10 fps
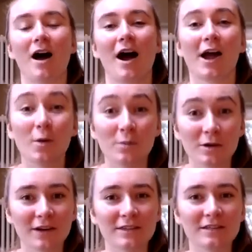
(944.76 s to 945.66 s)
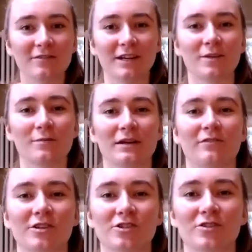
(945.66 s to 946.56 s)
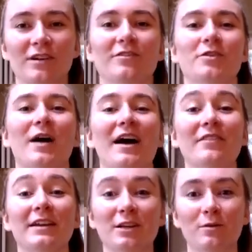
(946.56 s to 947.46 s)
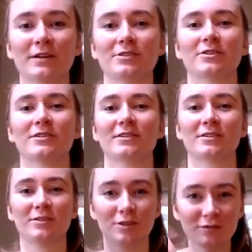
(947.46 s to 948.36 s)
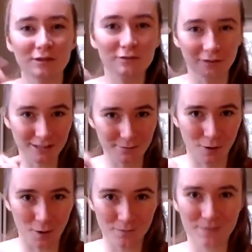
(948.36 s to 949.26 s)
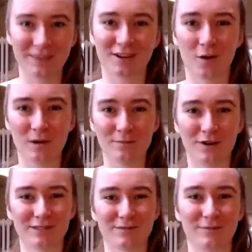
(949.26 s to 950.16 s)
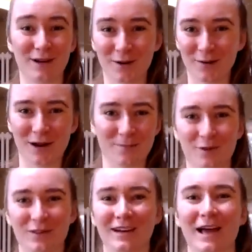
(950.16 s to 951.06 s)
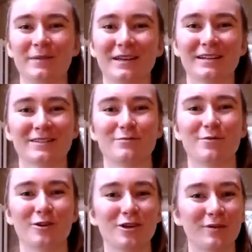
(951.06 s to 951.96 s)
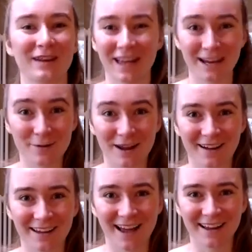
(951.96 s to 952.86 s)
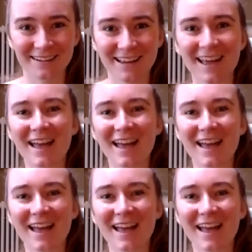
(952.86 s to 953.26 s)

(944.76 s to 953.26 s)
I hope you found this video beneficial. If you have any questions, do feel free to pop them in the comment box below. I'm more than happy to support you in any way I can.